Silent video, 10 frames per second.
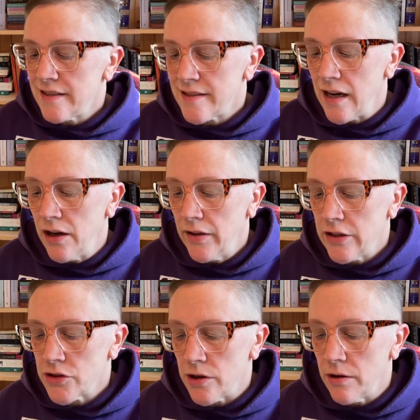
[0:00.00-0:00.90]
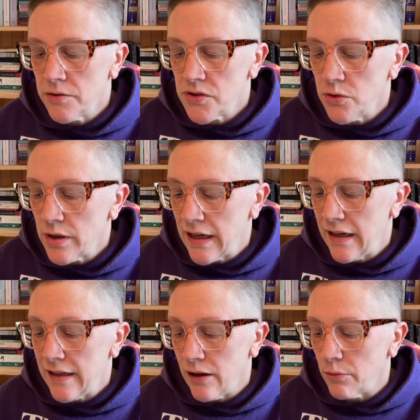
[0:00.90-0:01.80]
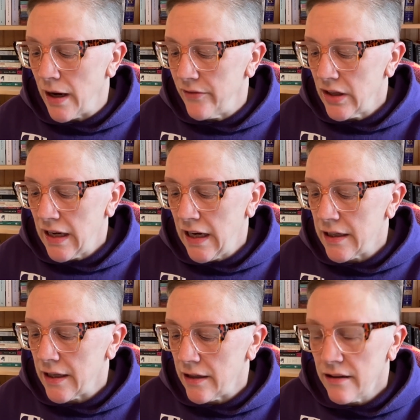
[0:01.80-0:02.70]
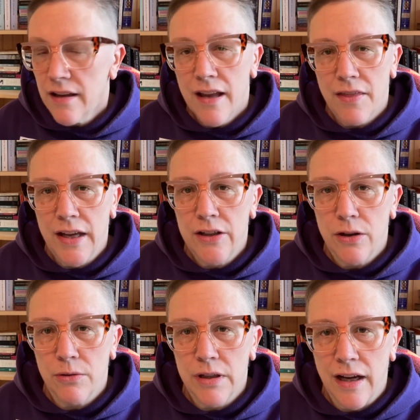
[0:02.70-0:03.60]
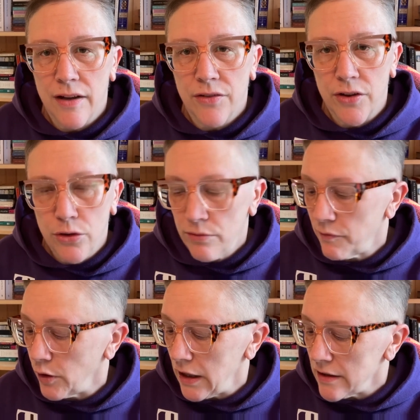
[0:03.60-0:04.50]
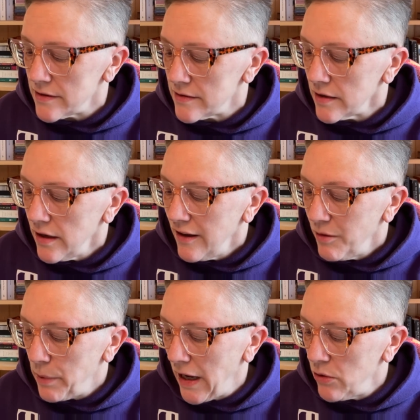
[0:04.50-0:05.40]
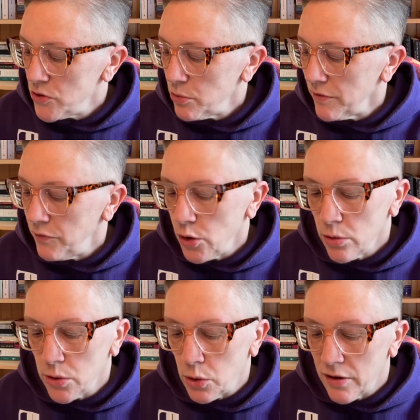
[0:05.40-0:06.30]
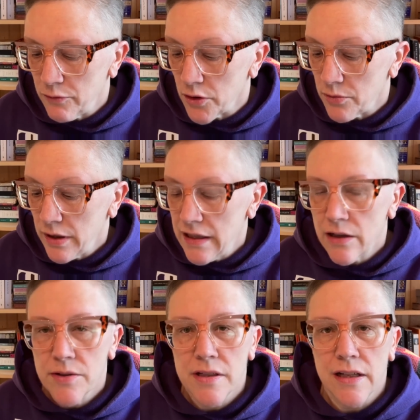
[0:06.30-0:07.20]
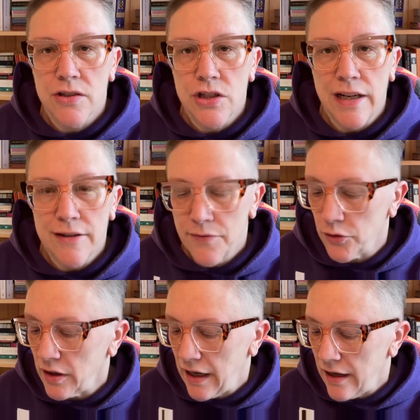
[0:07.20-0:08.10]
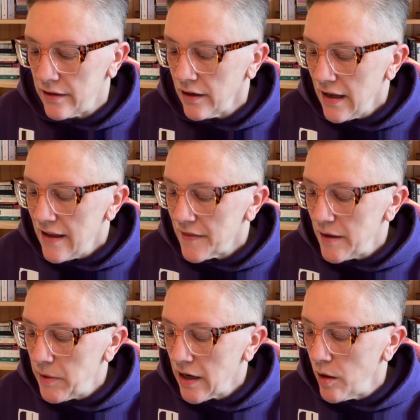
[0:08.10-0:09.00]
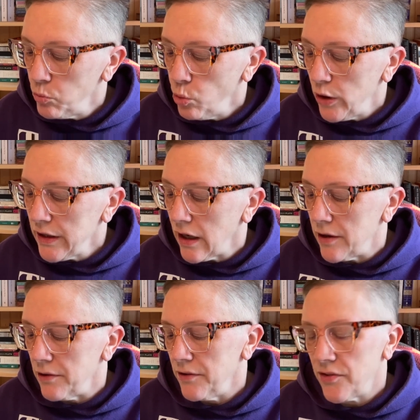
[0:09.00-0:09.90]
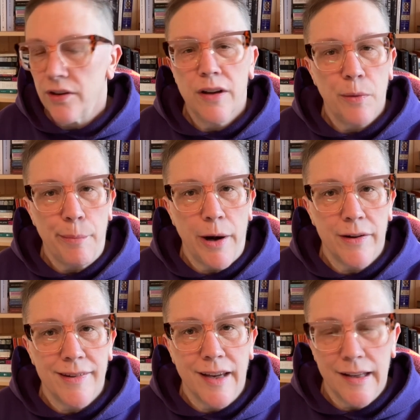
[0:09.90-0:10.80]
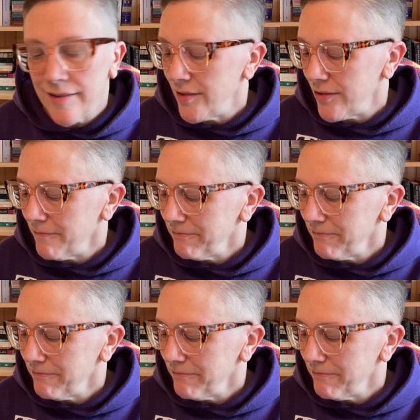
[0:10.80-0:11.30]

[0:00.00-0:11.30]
Sell and Charles Duquet, arrive in Canada, then known as the New France. Bound to a feudal lord for 3 years in exchange for land, they become woodcutters, barkskins.